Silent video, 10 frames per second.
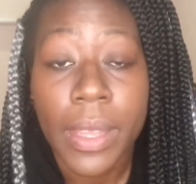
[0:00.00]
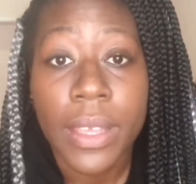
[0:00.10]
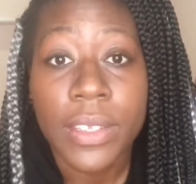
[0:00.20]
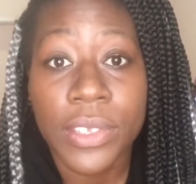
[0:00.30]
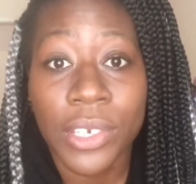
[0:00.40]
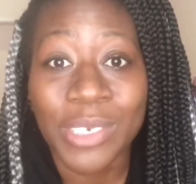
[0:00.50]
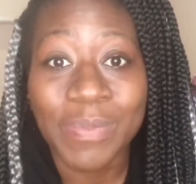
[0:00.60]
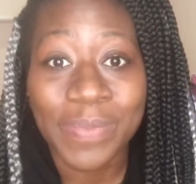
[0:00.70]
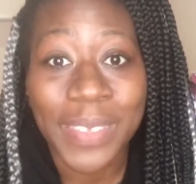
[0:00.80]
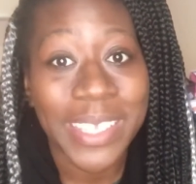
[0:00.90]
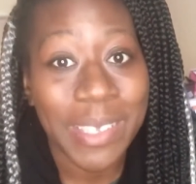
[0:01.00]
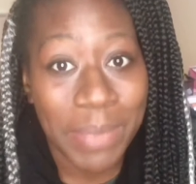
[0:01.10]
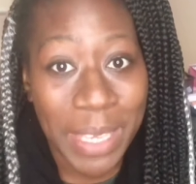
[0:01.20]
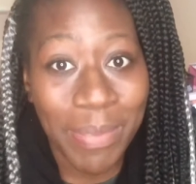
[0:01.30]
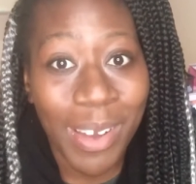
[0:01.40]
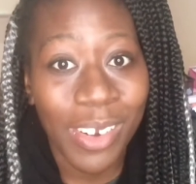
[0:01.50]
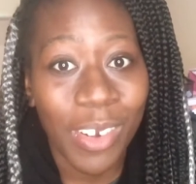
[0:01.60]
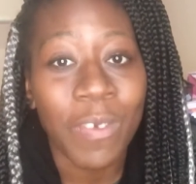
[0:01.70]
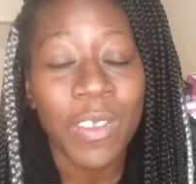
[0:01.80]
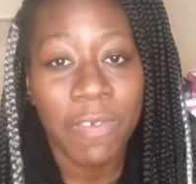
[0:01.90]
So that's a big part
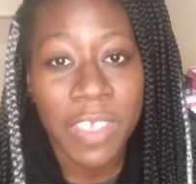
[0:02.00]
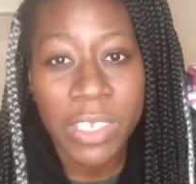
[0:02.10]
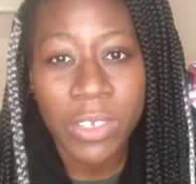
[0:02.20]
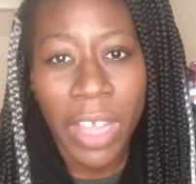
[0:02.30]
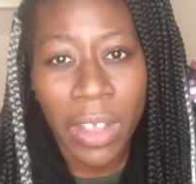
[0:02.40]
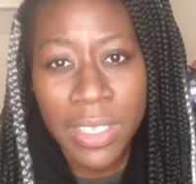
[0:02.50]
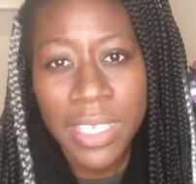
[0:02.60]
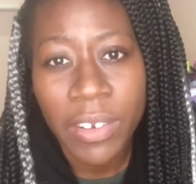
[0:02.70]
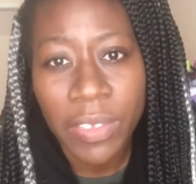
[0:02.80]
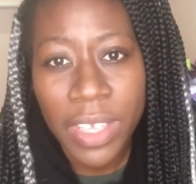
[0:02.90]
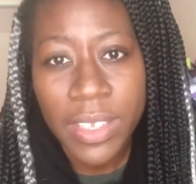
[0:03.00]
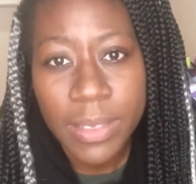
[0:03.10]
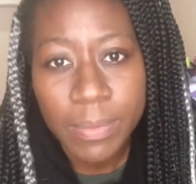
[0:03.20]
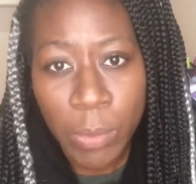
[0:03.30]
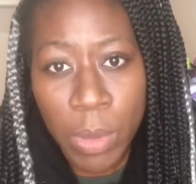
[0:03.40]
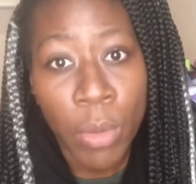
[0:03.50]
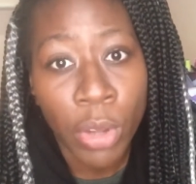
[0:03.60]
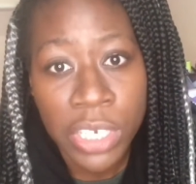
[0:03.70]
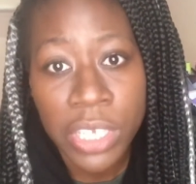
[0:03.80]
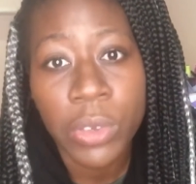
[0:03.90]
of the physical health side of things. And we
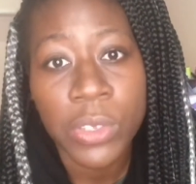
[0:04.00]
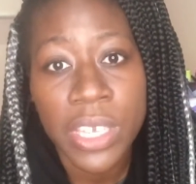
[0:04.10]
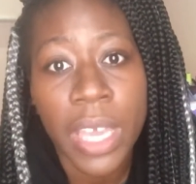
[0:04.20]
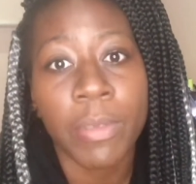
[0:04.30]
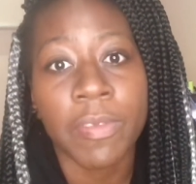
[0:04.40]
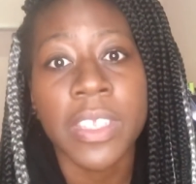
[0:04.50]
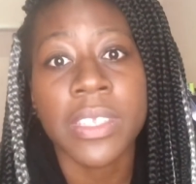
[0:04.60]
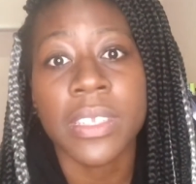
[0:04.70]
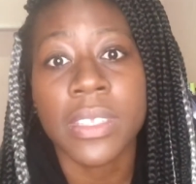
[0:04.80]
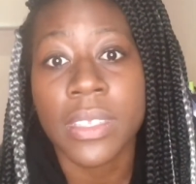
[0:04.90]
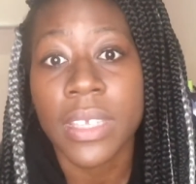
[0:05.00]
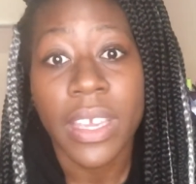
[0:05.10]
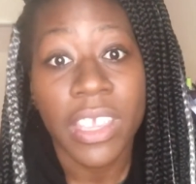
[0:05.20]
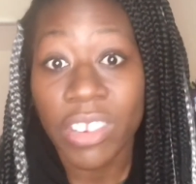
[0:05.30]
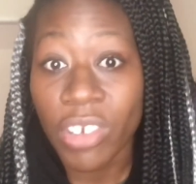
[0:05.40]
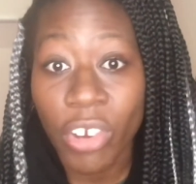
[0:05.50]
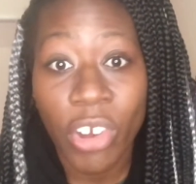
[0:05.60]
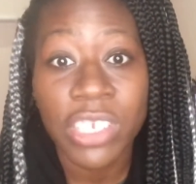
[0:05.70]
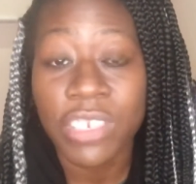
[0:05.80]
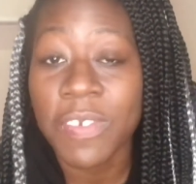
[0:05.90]
monitor those type of incidents,
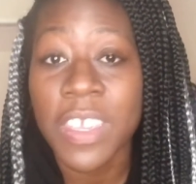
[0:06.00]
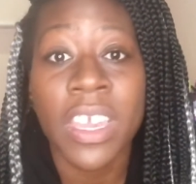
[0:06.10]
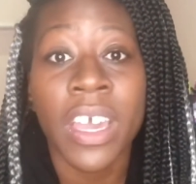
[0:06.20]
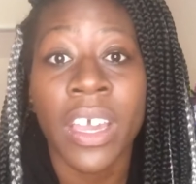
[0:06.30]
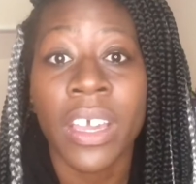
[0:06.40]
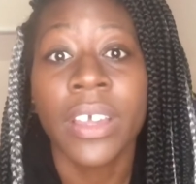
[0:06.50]
crushed finger,